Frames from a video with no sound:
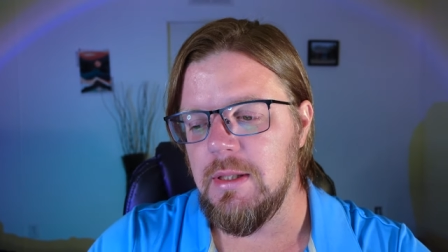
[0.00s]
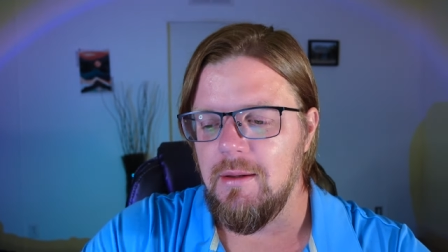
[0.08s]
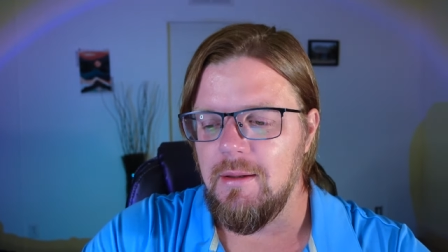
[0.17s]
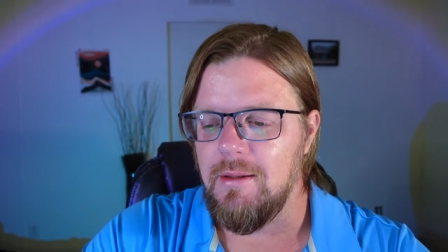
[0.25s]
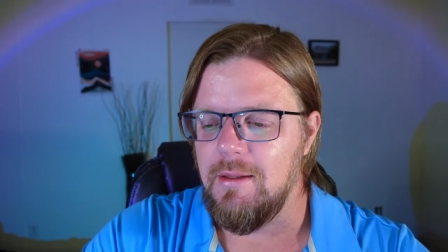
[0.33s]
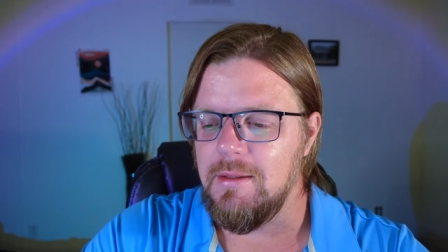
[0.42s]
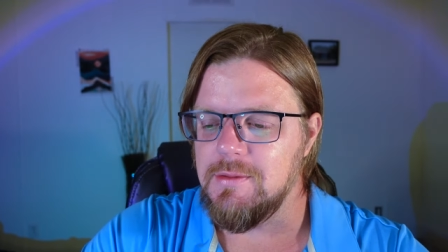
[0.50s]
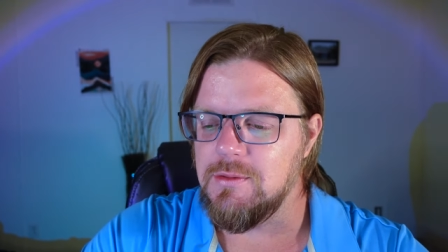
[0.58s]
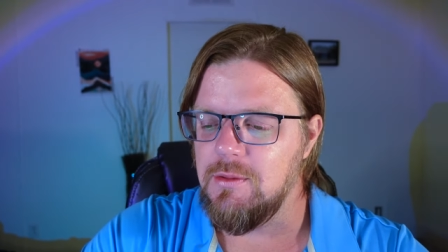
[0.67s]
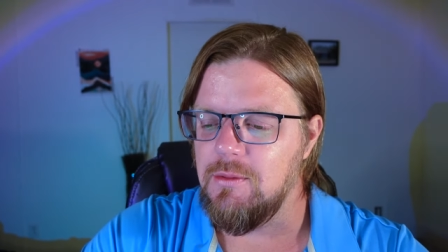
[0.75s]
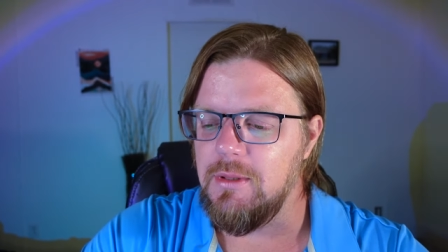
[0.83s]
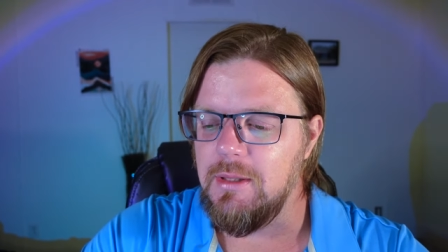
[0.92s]
Uh,
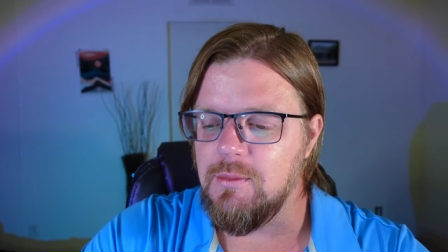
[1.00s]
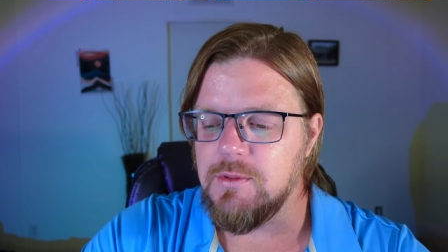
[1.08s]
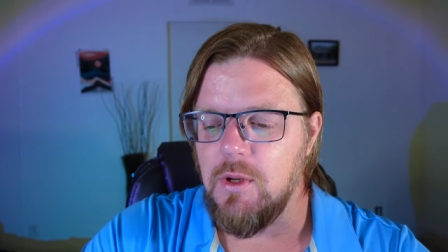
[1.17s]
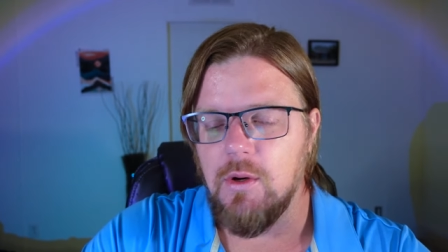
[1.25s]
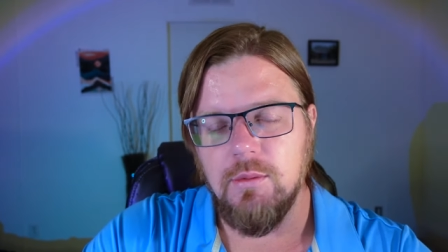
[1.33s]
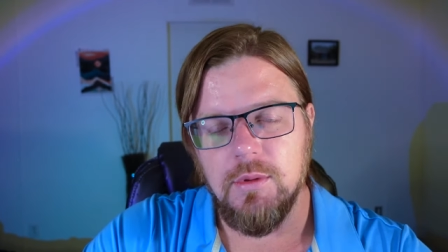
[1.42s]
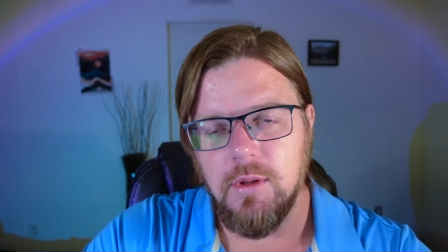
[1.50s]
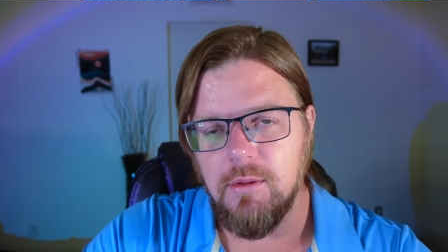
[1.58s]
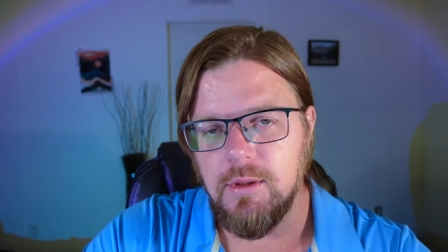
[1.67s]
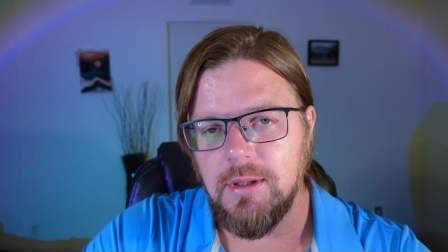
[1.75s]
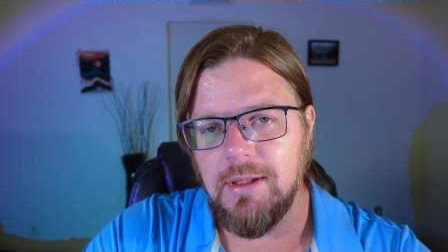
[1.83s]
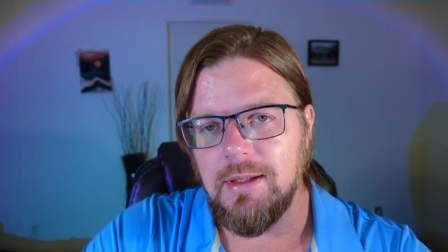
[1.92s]
so it was
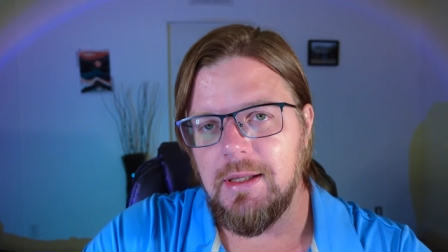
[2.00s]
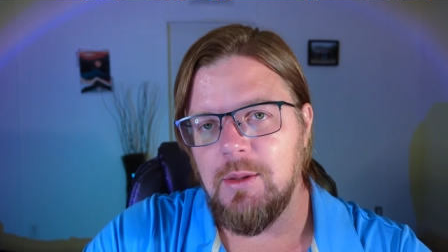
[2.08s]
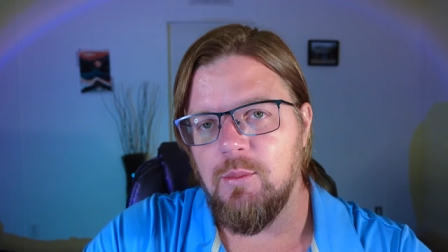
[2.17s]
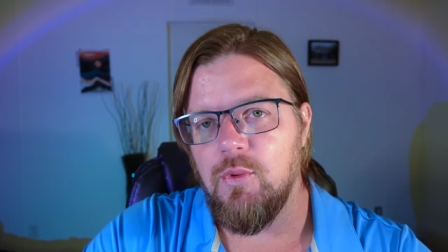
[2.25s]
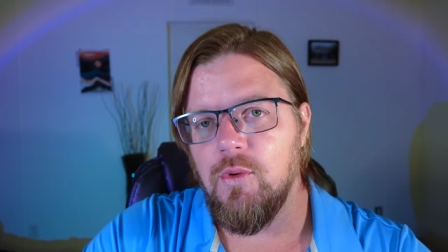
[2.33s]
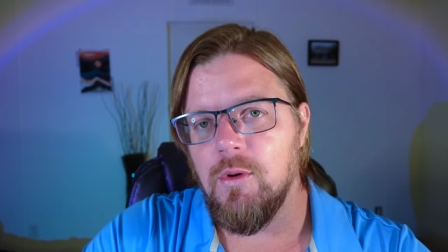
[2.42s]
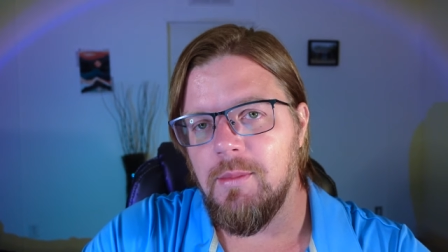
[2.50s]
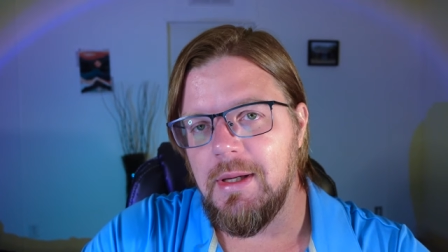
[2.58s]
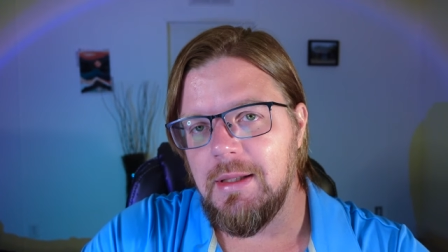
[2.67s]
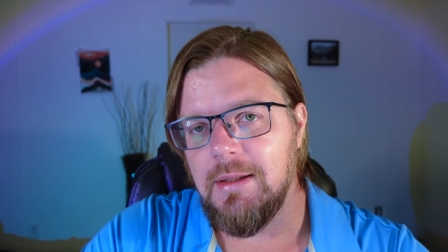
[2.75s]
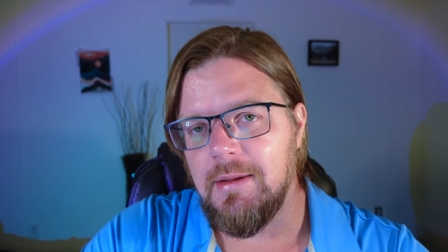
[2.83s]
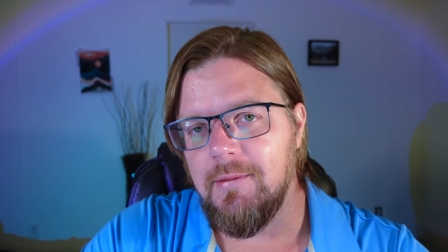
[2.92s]
overloaded again, poor
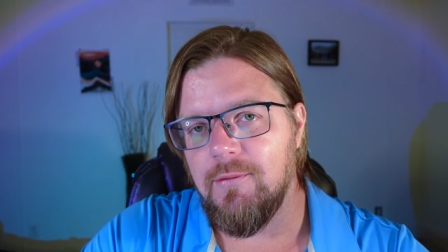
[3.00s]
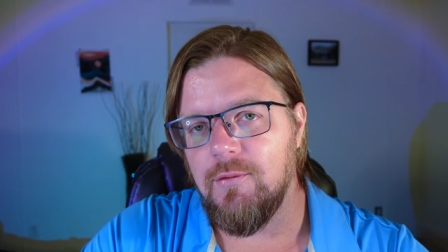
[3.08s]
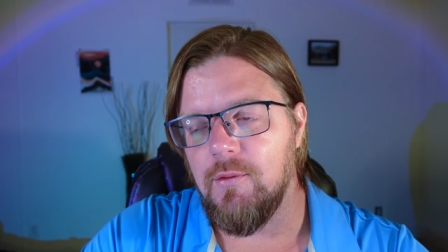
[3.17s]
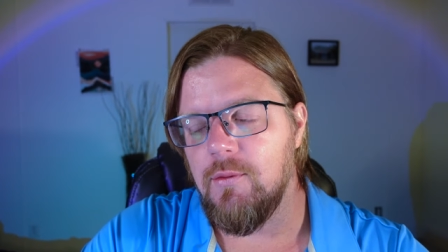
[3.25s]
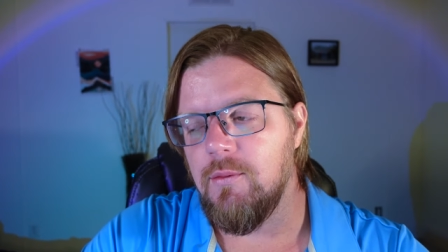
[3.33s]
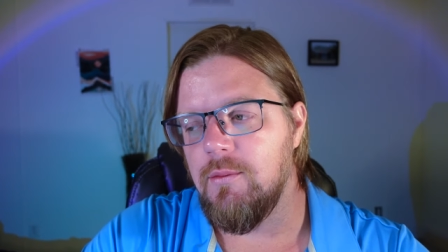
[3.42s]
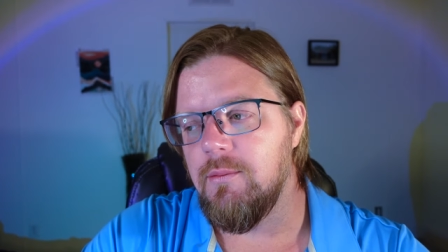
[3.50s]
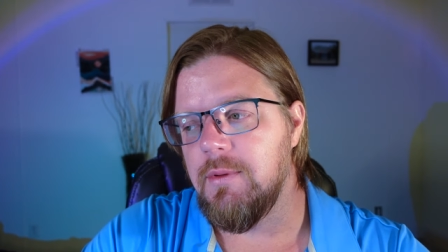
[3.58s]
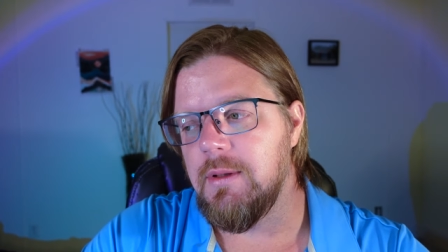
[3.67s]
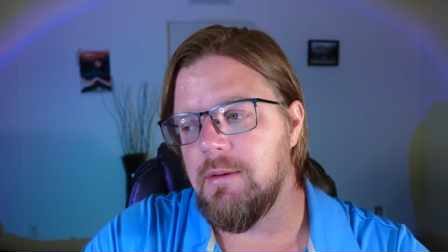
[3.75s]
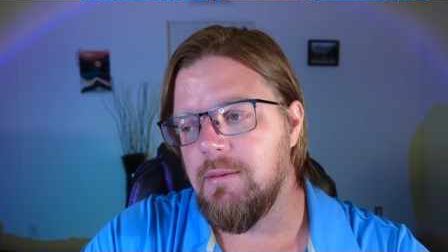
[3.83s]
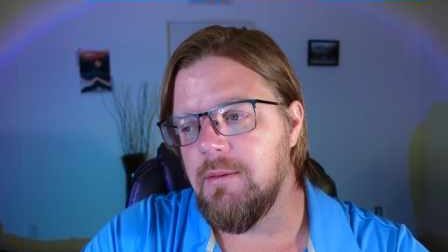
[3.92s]
maintenance. So
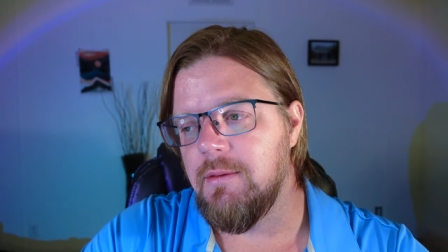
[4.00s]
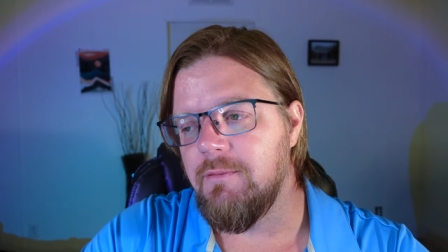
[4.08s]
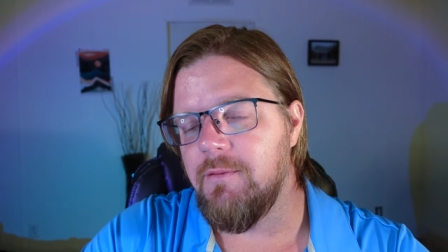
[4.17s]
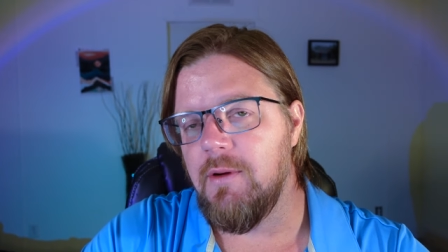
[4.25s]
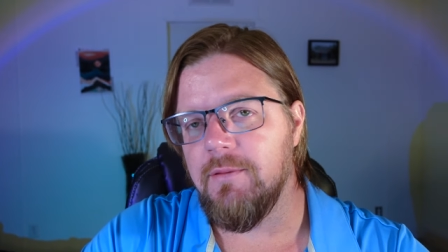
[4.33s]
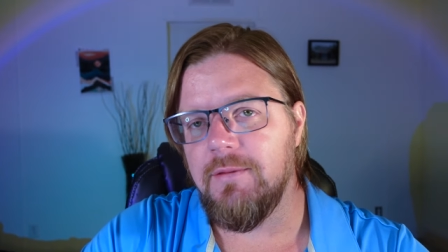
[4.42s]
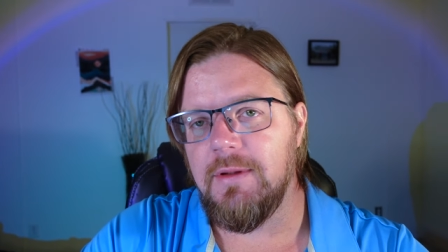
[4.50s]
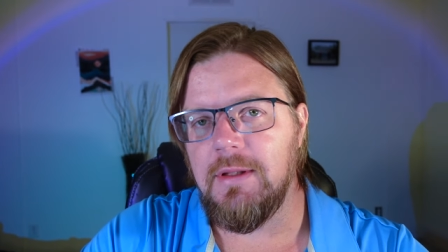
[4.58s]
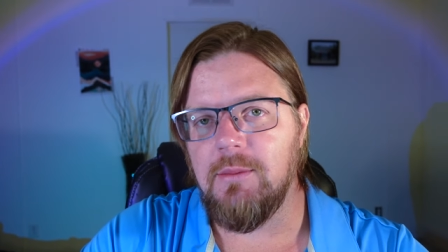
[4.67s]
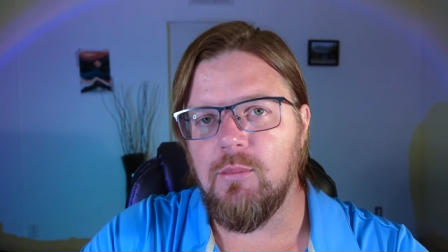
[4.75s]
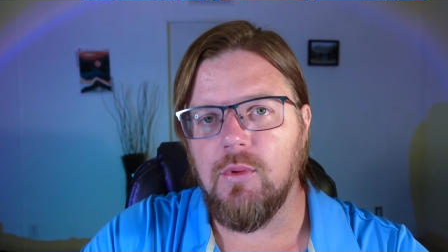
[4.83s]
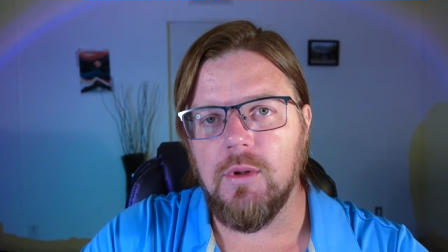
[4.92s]
the the
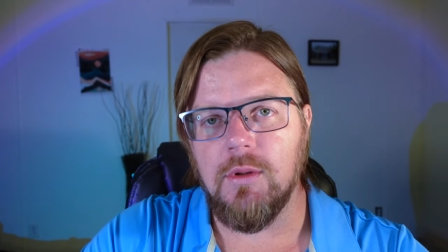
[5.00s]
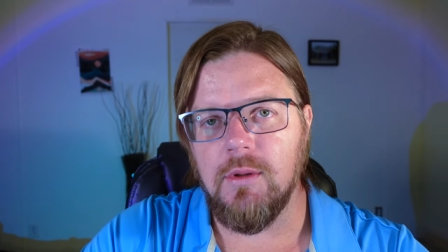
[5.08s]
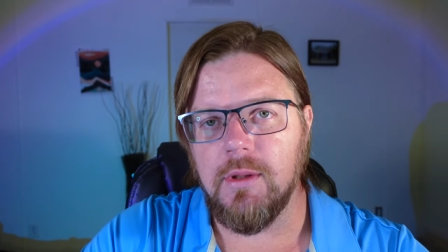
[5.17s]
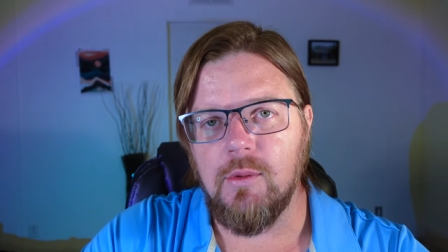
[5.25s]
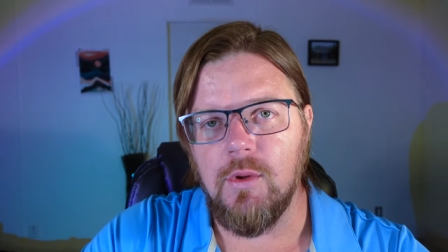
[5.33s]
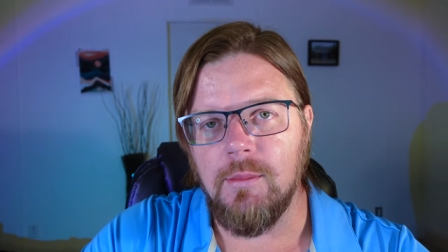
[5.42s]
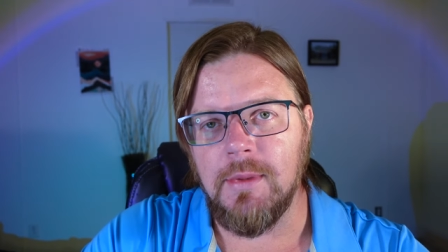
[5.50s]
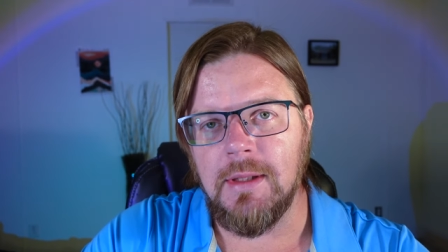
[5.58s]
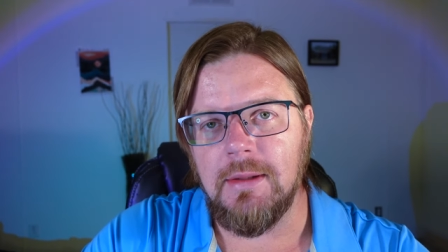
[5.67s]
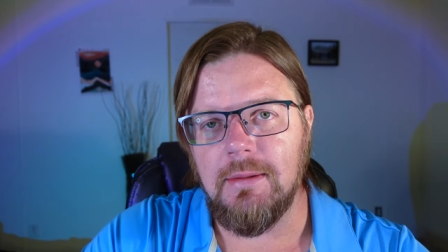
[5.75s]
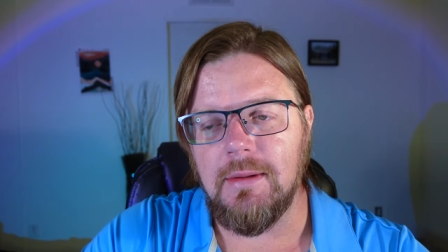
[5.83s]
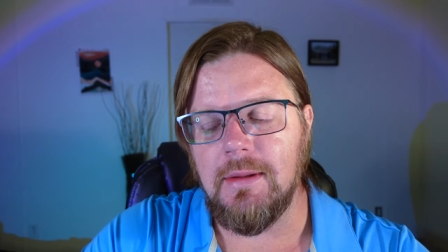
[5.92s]
faulty boiler equipment